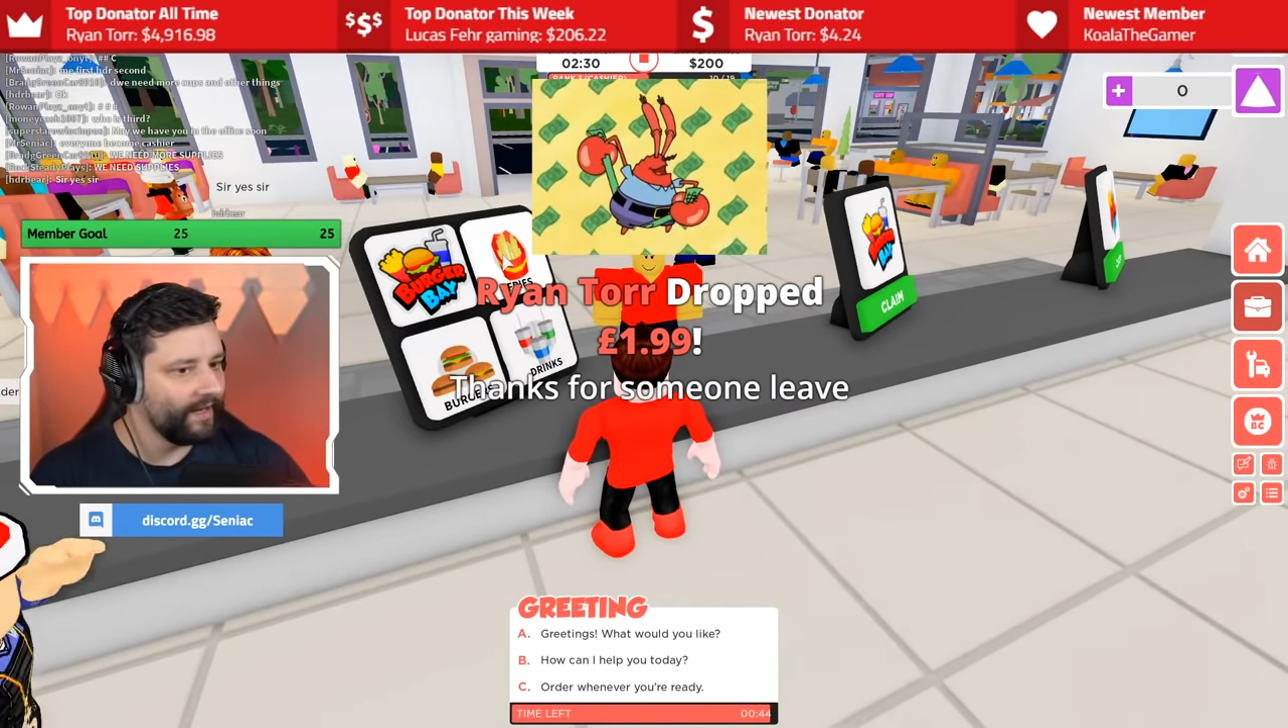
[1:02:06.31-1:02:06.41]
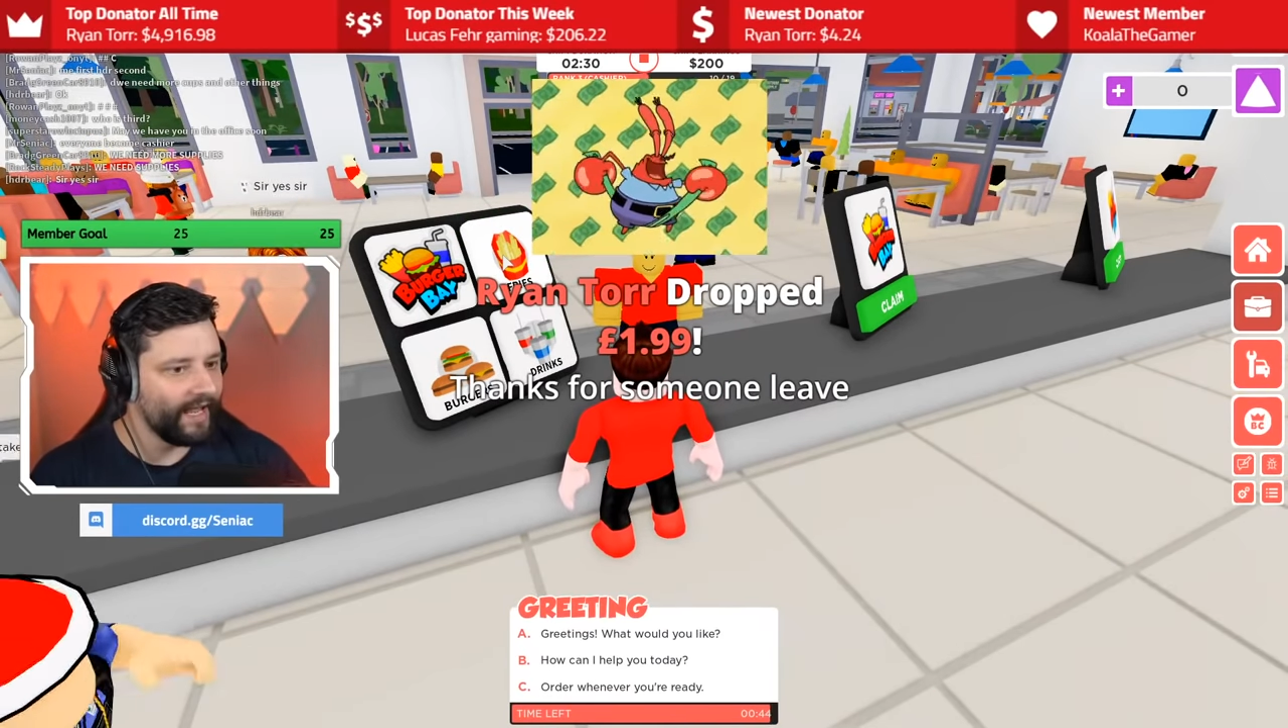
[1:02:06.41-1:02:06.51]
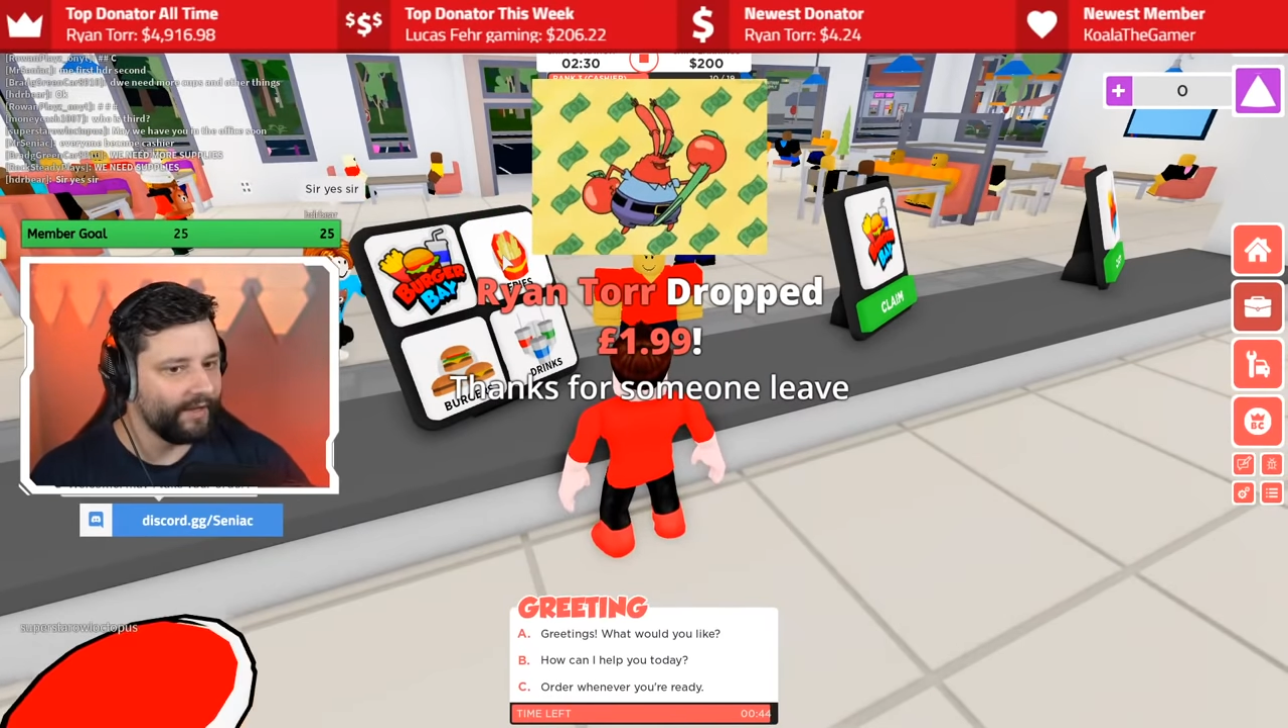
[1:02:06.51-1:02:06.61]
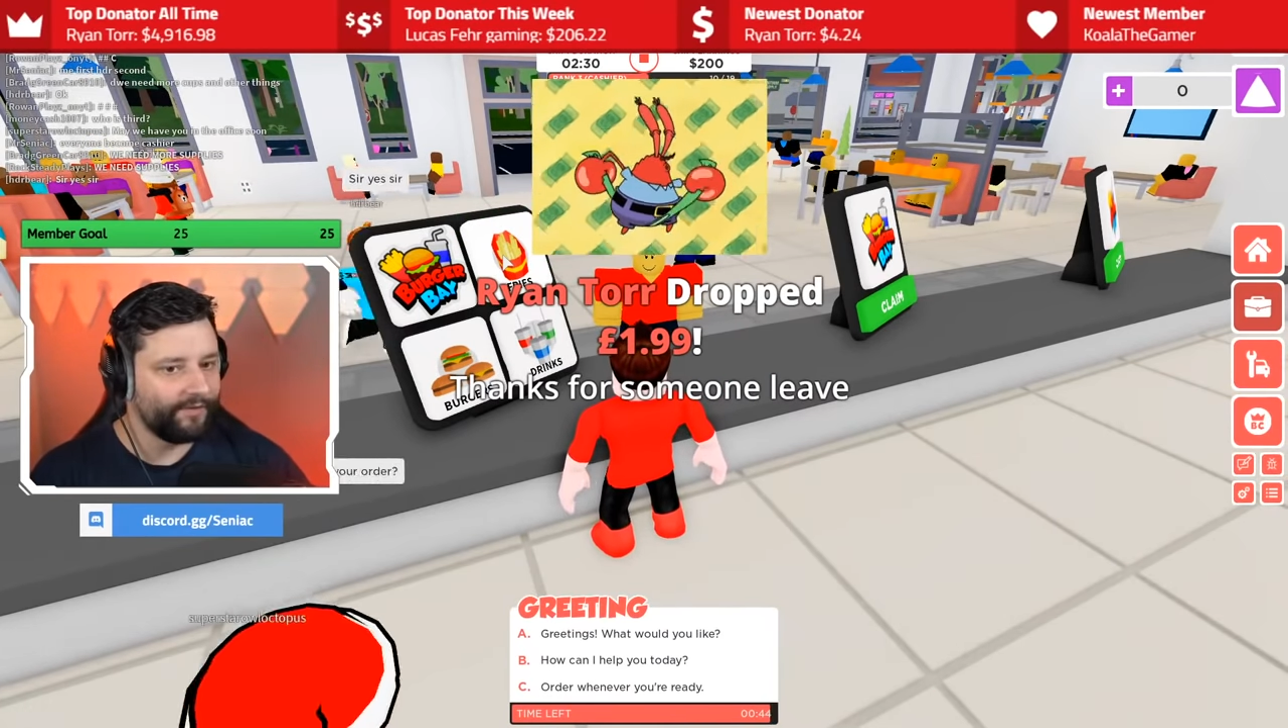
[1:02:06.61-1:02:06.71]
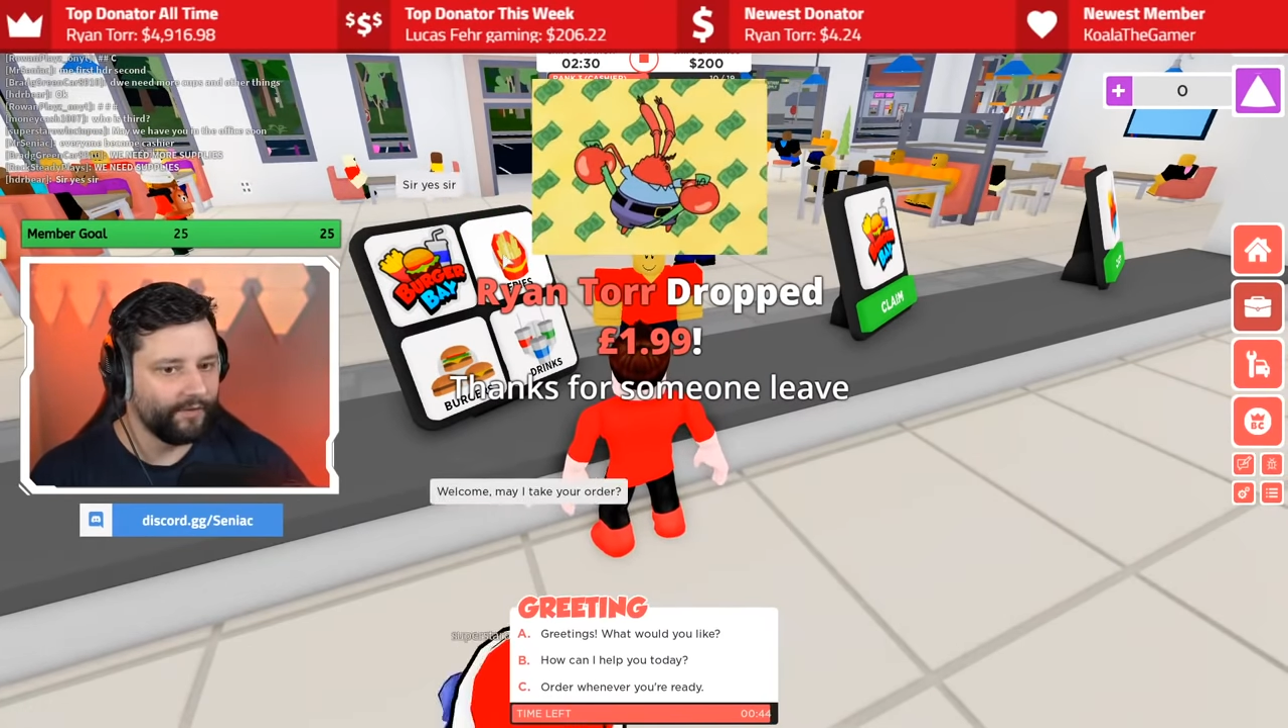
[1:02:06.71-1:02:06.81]

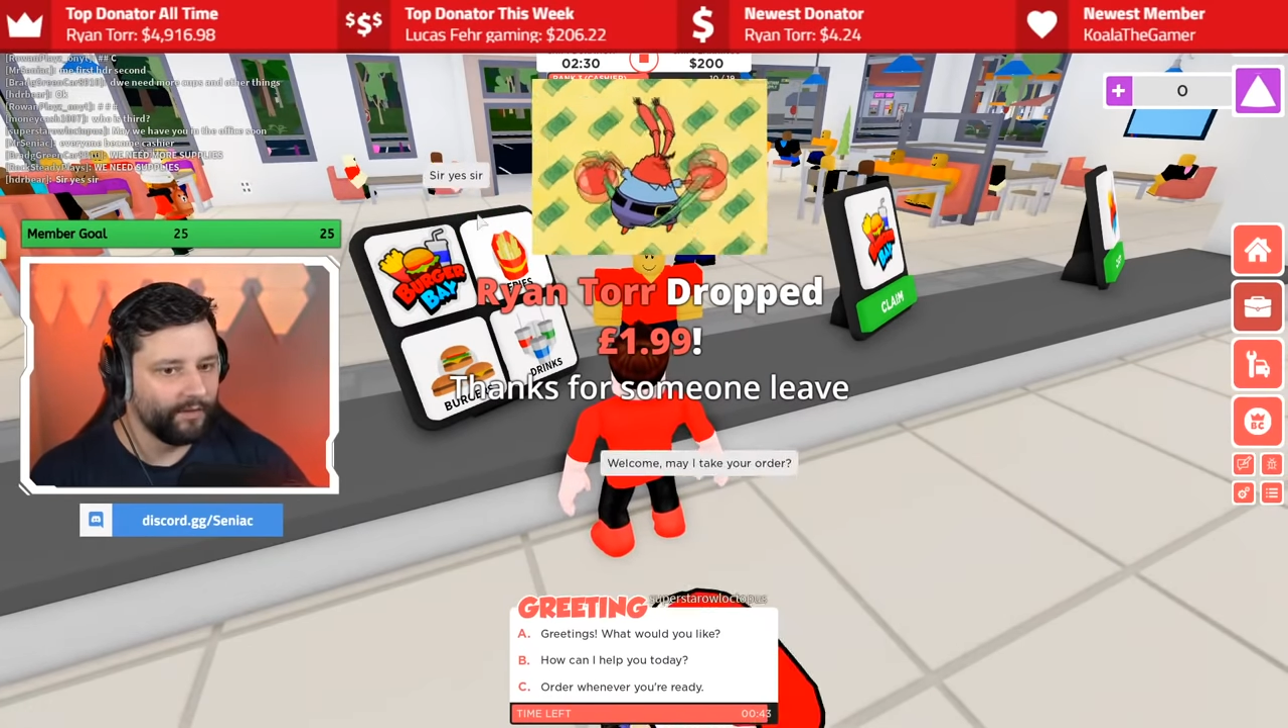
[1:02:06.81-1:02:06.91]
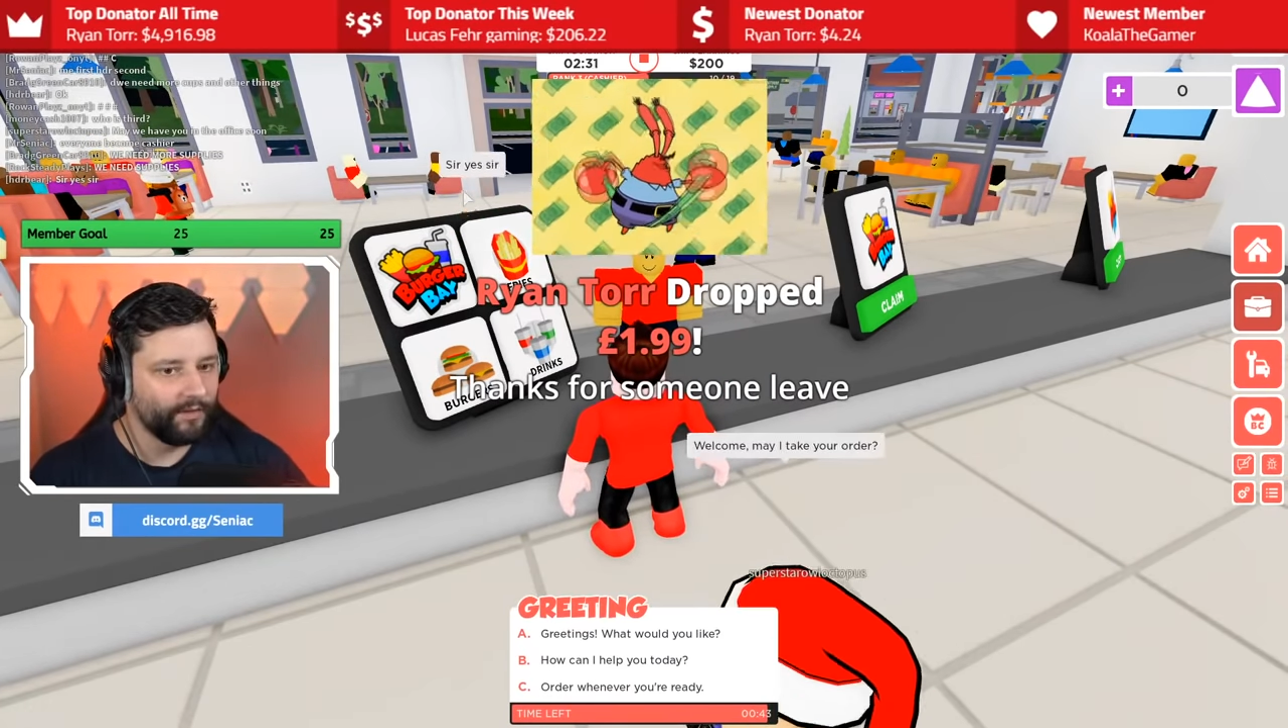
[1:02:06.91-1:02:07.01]
leave.